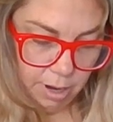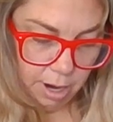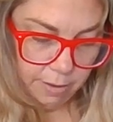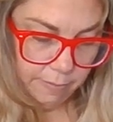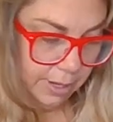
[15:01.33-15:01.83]
you
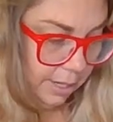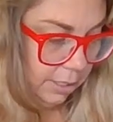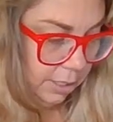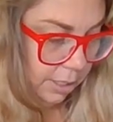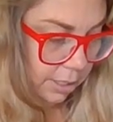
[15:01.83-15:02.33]
carved
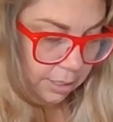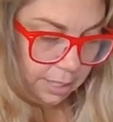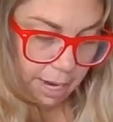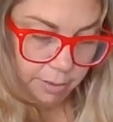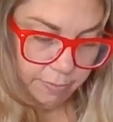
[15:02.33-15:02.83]
into your
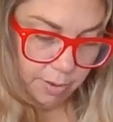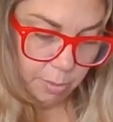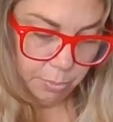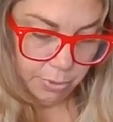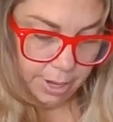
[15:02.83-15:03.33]

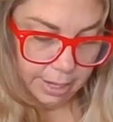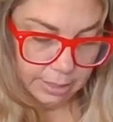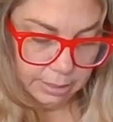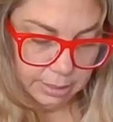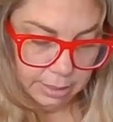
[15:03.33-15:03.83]
styrofoam
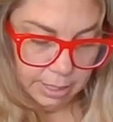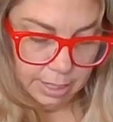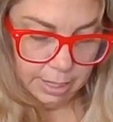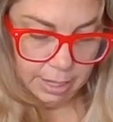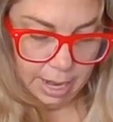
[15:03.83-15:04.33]
print,
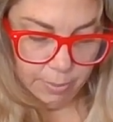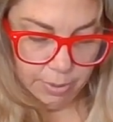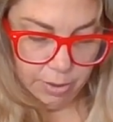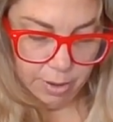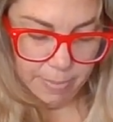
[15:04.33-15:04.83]
now
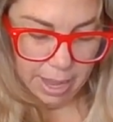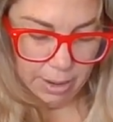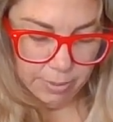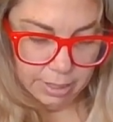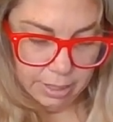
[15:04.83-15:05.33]
we're going
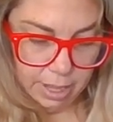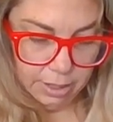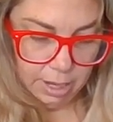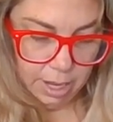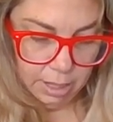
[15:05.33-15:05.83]
back with
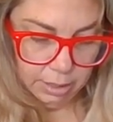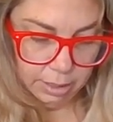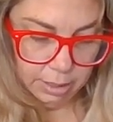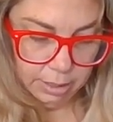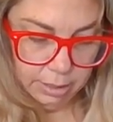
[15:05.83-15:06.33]
another
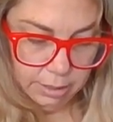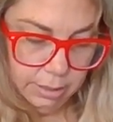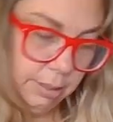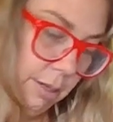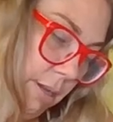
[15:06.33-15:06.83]
color,
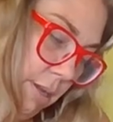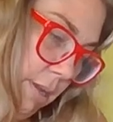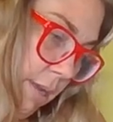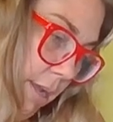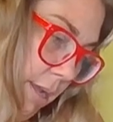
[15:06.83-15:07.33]

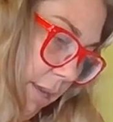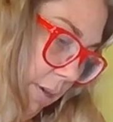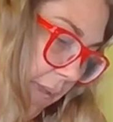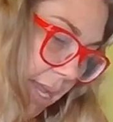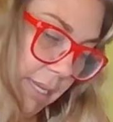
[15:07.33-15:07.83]
and
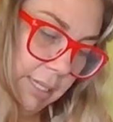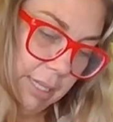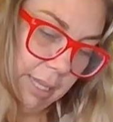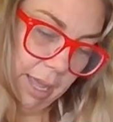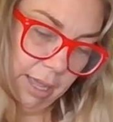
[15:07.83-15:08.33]
you're
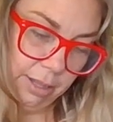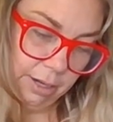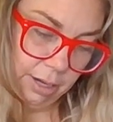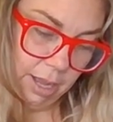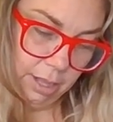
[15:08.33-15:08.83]
painting that
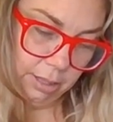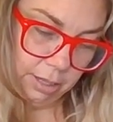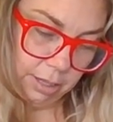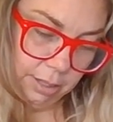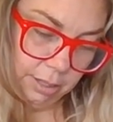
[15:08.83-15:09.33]
other
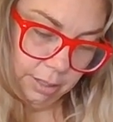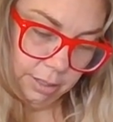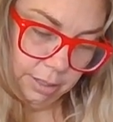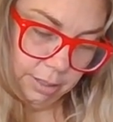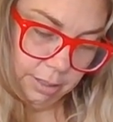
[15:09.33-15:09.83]
color
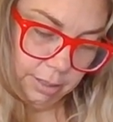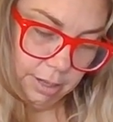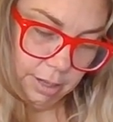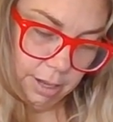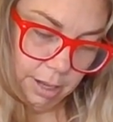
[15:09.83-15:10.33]

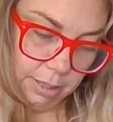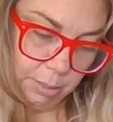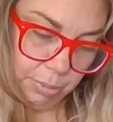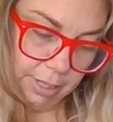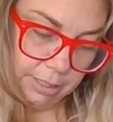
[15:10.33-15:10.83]

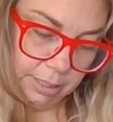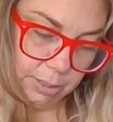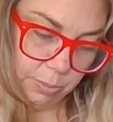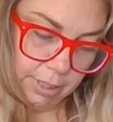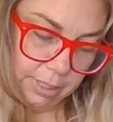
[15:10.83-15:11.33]
on the
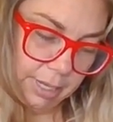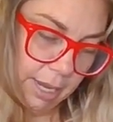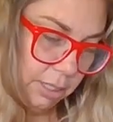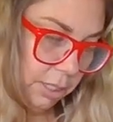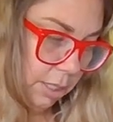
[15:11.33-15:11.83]
places where the
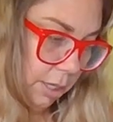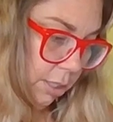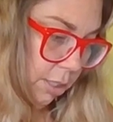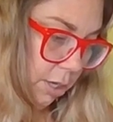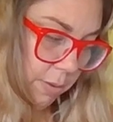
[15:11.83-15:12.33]
texture
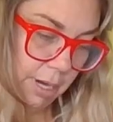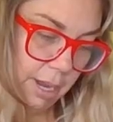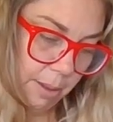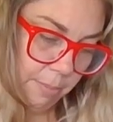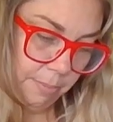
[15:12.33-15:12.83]
is showing
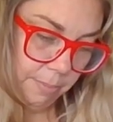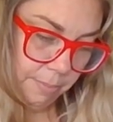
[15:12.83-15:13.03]
up.